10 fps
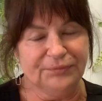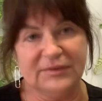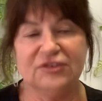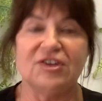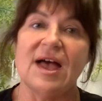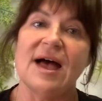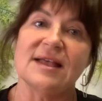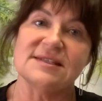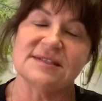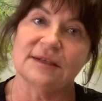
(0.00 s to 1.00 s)
than she
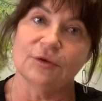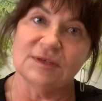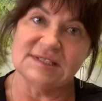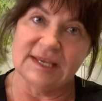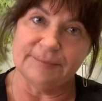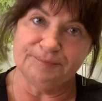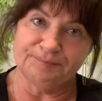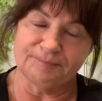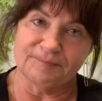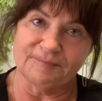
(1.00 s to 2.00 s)
has in a long time.
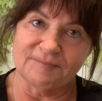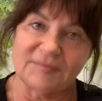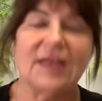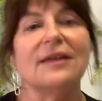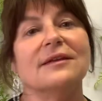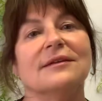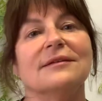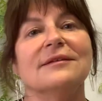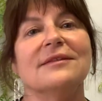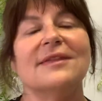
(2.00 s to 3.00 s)

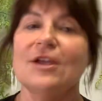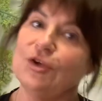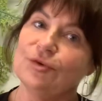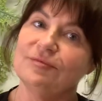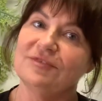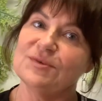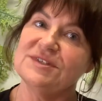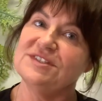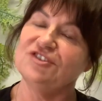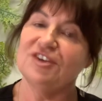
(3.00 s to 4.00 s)
Thank you. Just
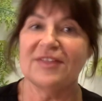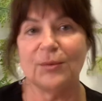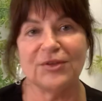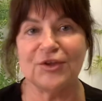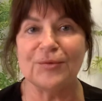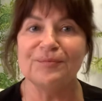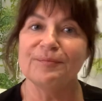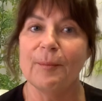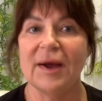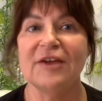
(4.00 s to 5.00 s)
wanted to share that with you.
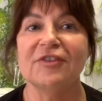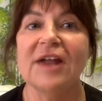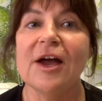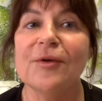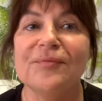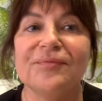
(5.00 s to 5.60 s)
Bye for now.